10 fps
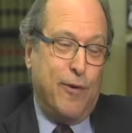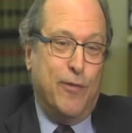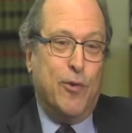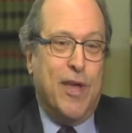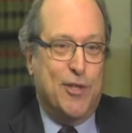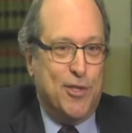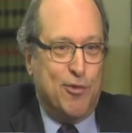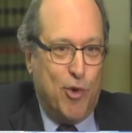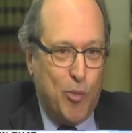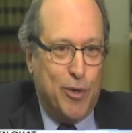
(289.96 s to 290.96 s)
few cases
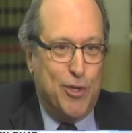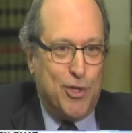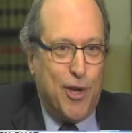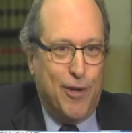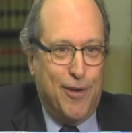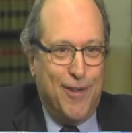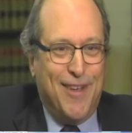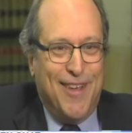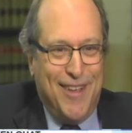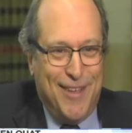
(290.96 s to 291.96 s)
are open and shut
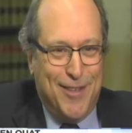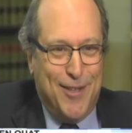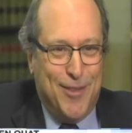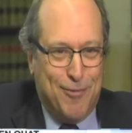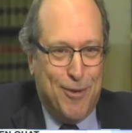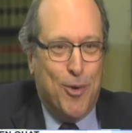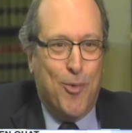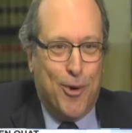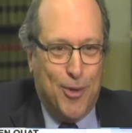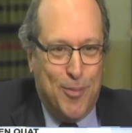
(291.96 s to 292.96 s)
in, in the real
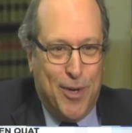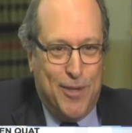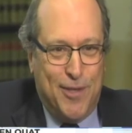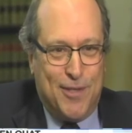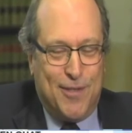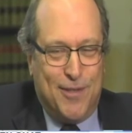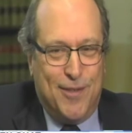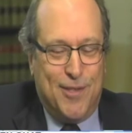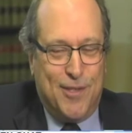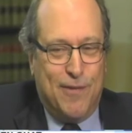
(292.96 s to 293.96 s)
world, but this,
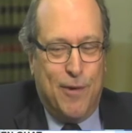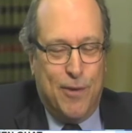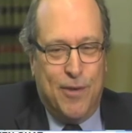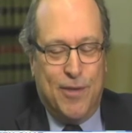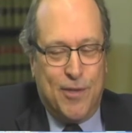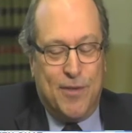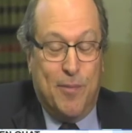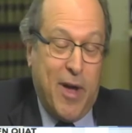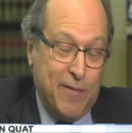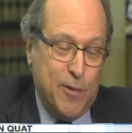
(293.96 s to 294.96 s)
this is a very, this, in
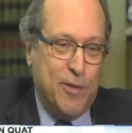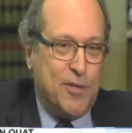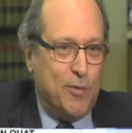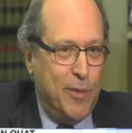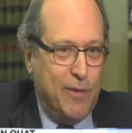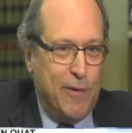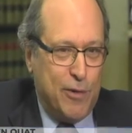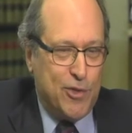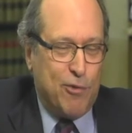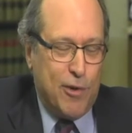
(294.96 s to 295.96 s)
my view, this would be a very
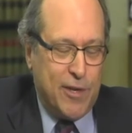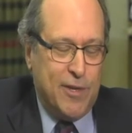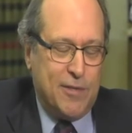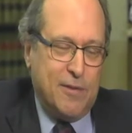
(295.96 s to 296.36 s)
strong case.